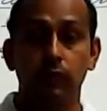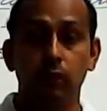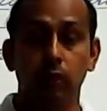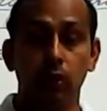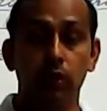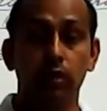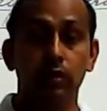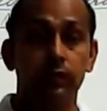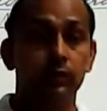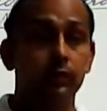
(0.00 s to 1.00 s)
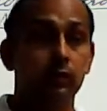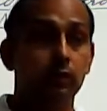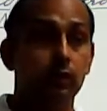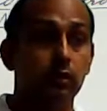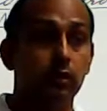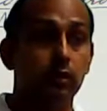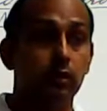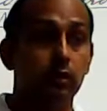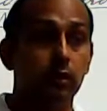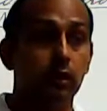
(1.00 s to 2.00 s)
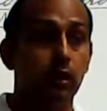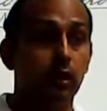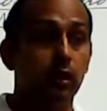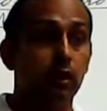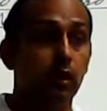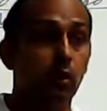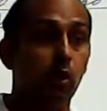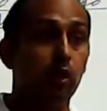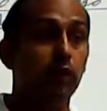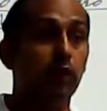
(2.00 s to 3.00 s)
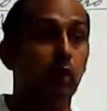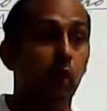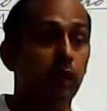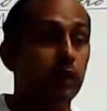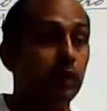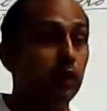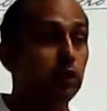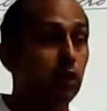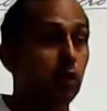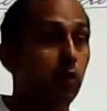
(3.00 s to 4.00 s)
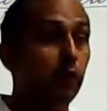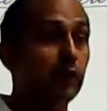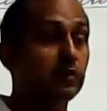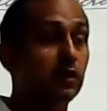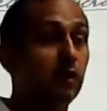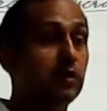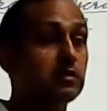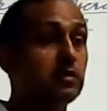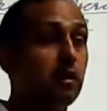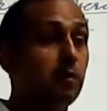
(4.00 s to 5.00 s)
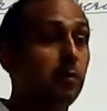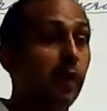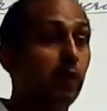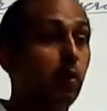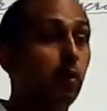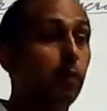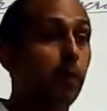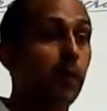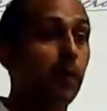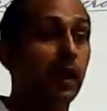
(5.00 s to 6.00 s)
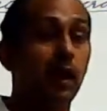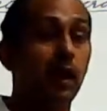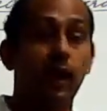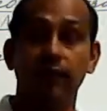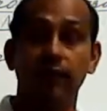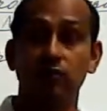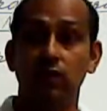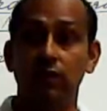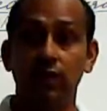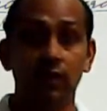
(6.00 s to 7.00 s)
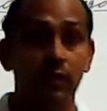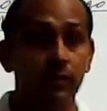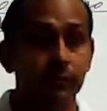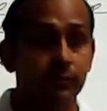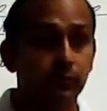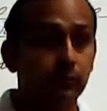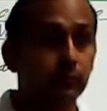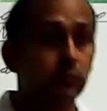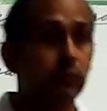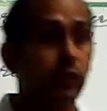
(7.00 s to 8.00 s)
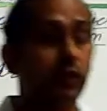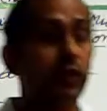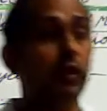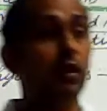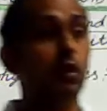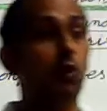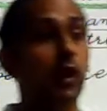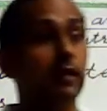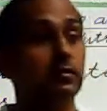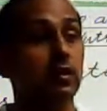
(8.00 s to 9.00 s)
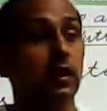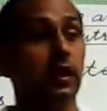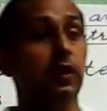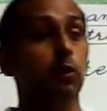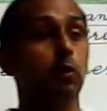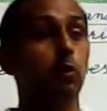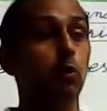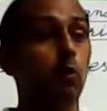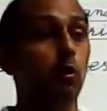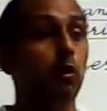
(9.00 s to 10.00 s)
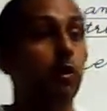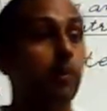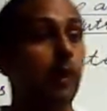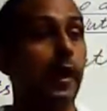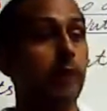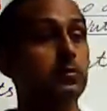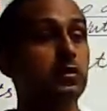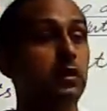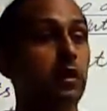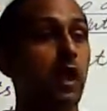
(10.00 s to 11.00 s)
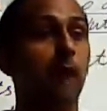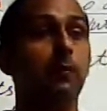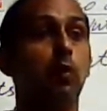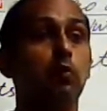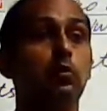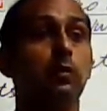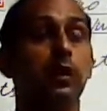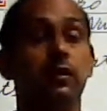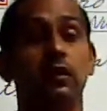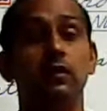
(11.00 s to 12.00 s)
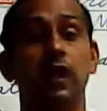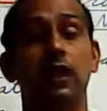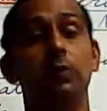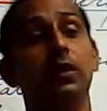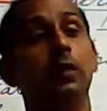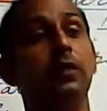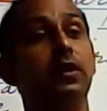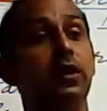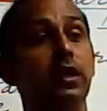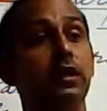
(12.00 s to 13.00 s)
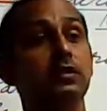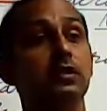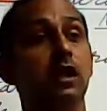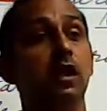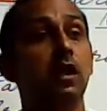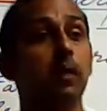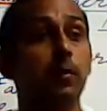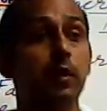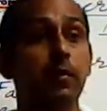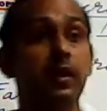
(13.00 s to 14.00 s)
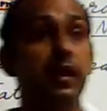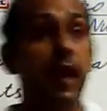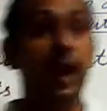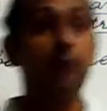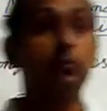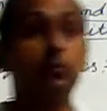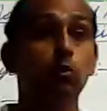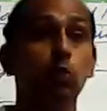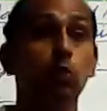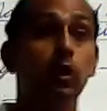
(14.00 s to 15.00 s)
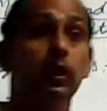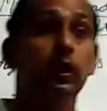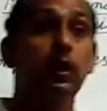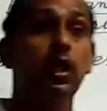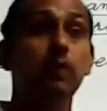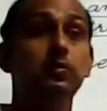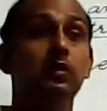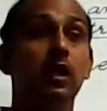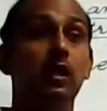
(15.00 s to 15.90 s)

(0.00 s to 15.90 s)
good report liver oil, yellow vegetables, mango, papaya, extra. They daily requires in 2 mg approximately. And vitamin D is the vitamin D helps to keep the